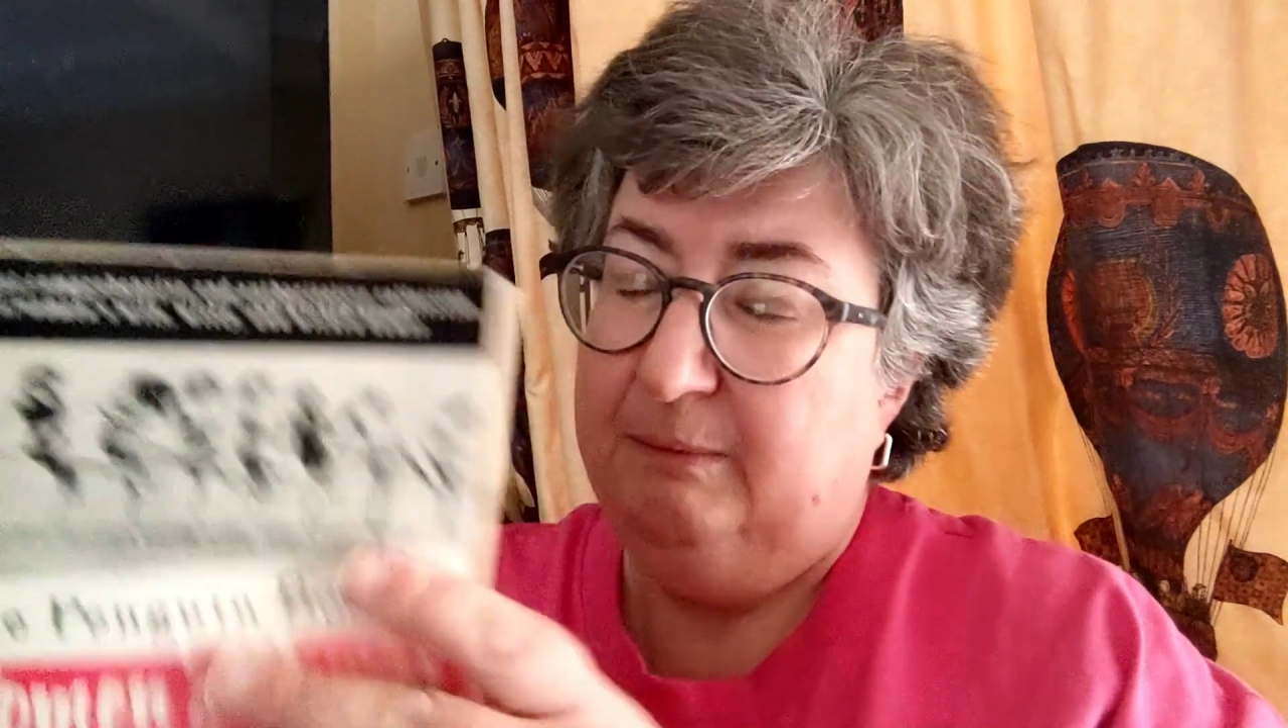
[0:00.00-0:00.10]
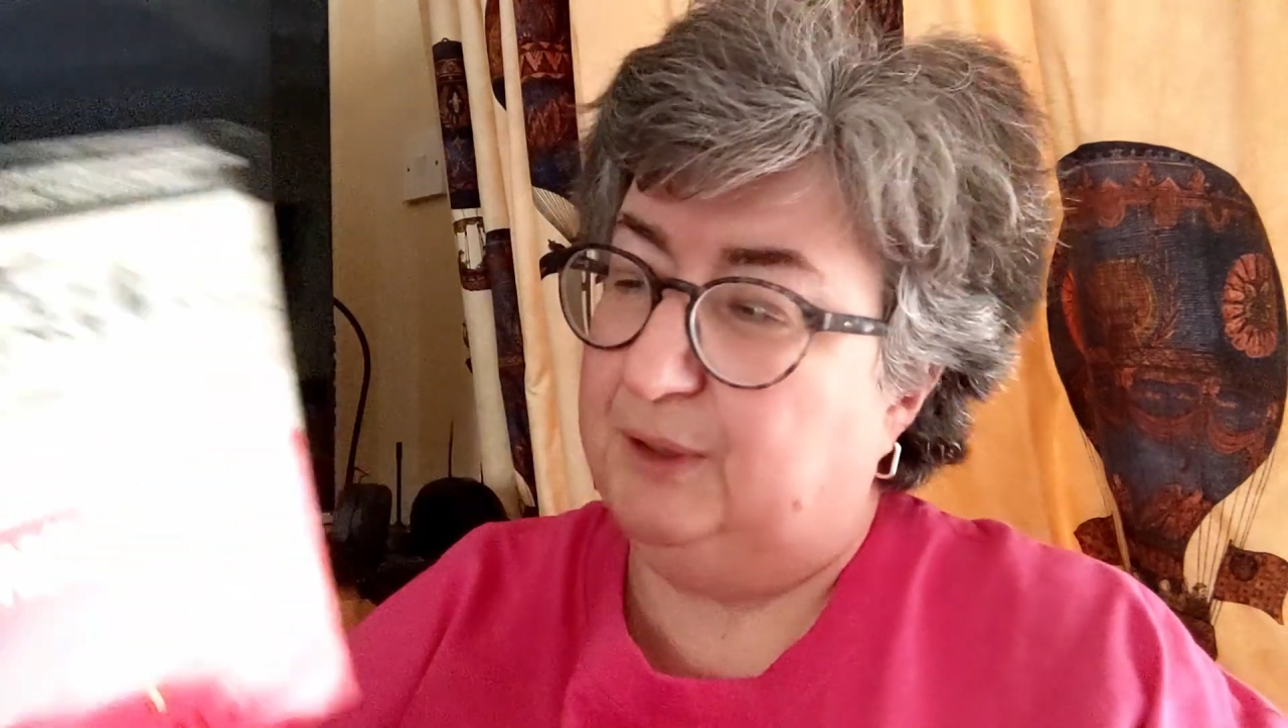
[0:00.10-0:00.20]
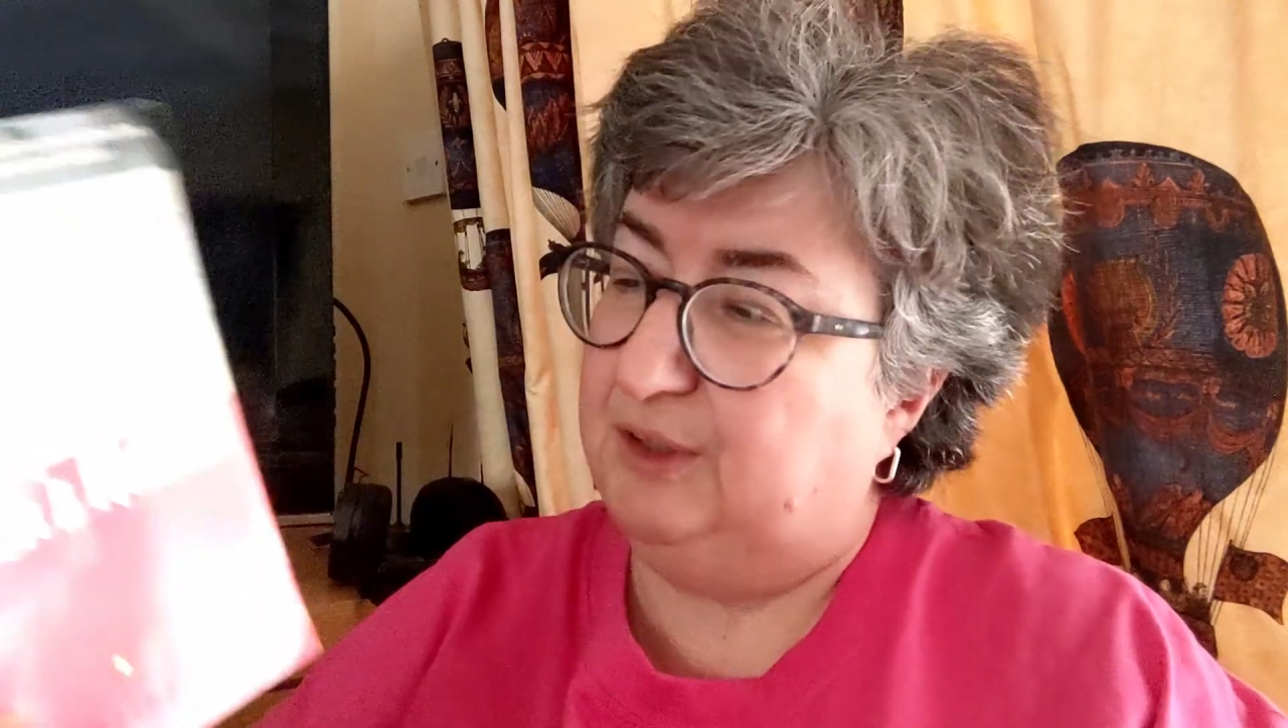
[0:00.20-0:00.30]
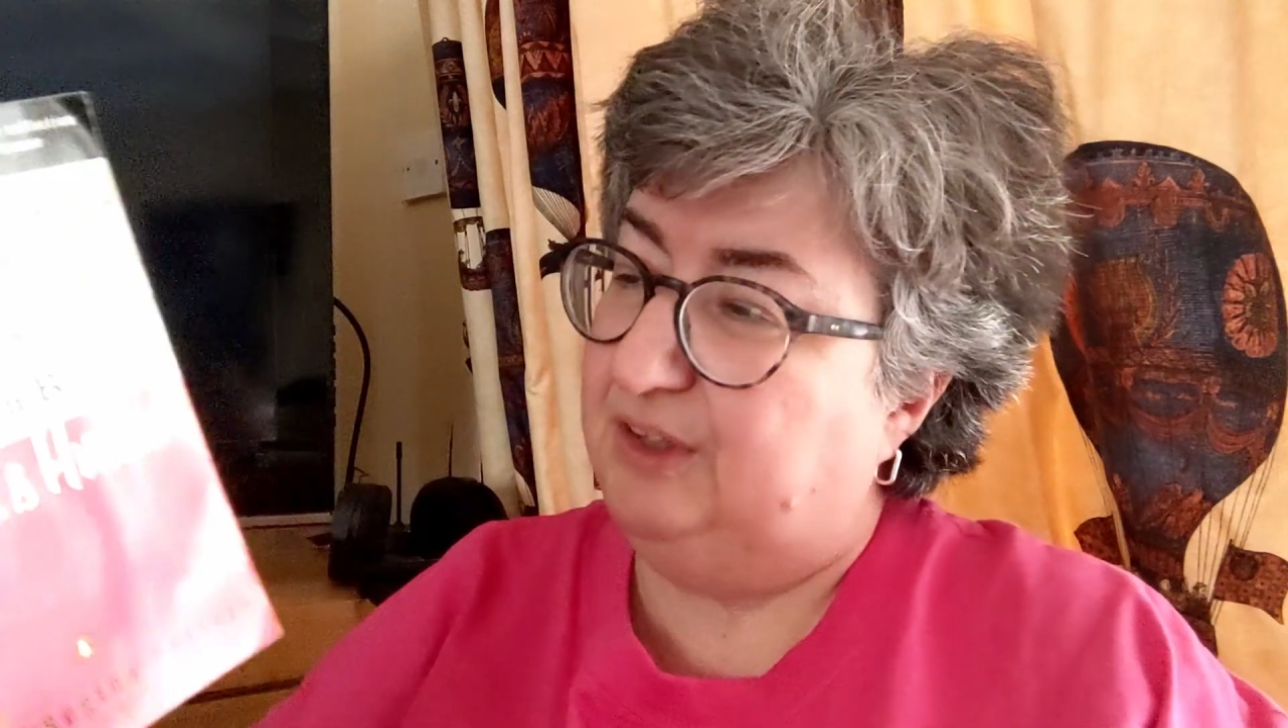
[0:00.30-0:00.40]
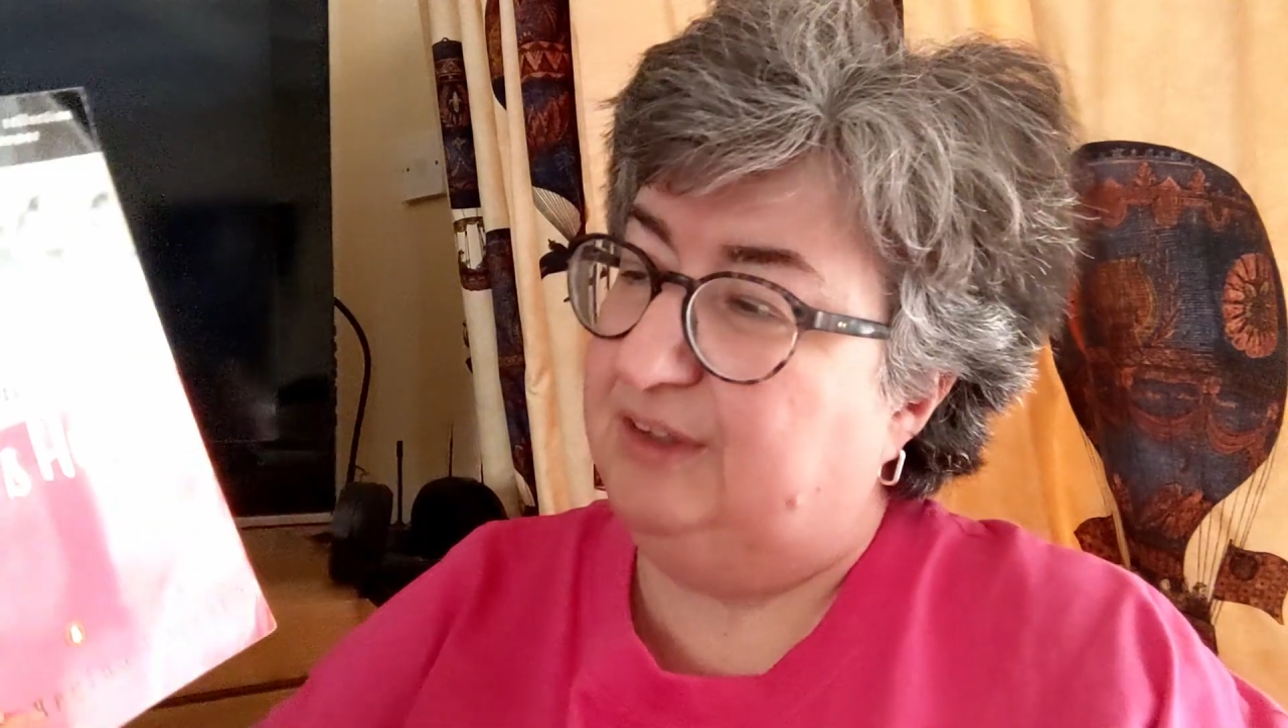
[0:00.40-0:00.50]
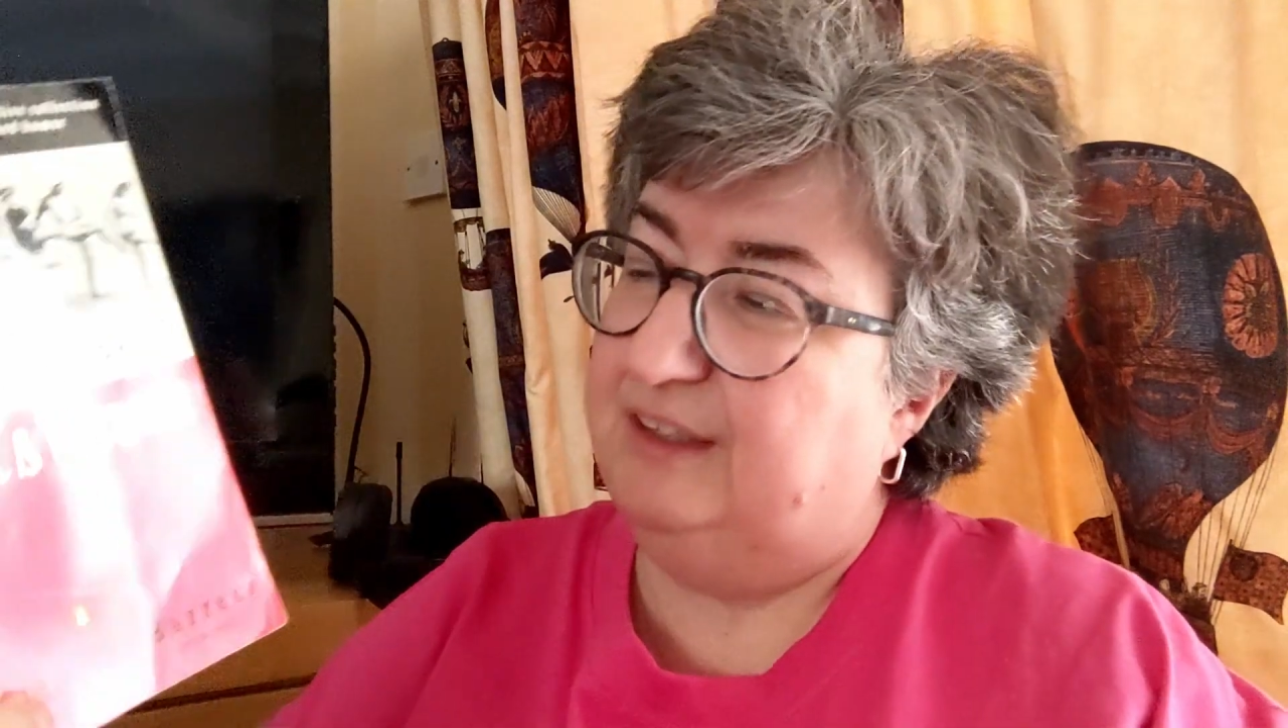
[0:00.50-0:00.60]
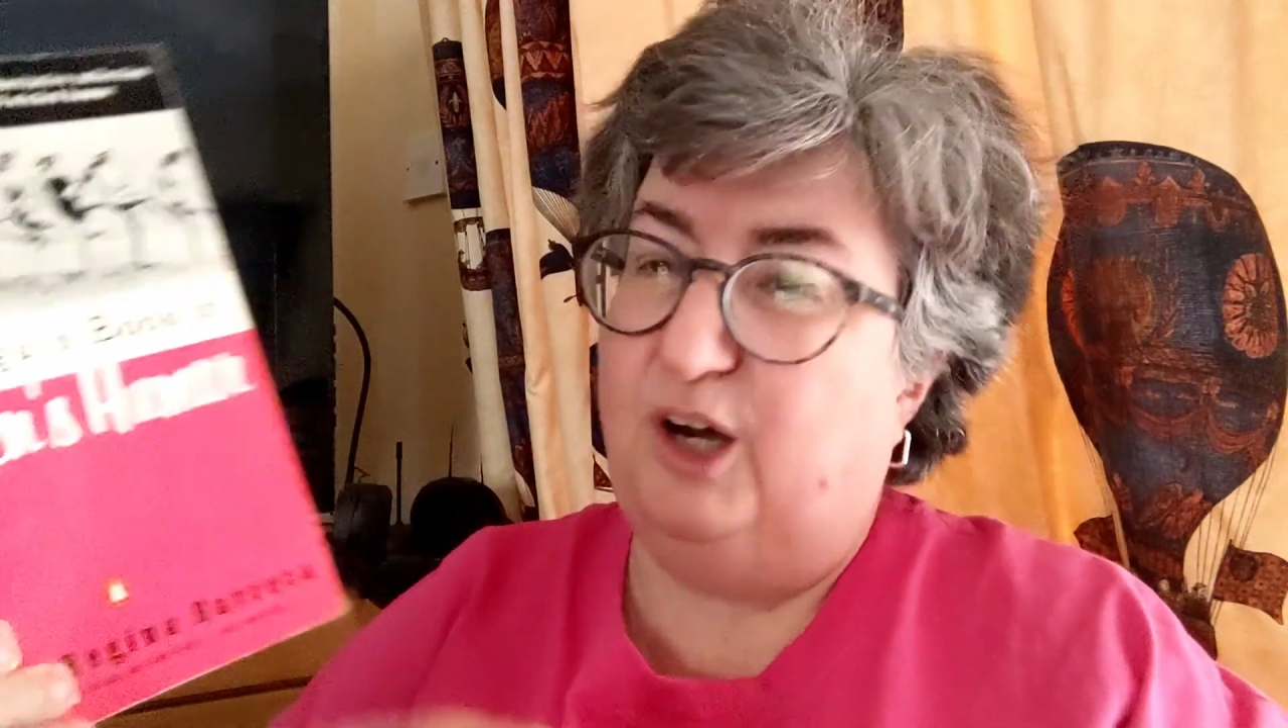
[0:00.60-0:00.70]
Book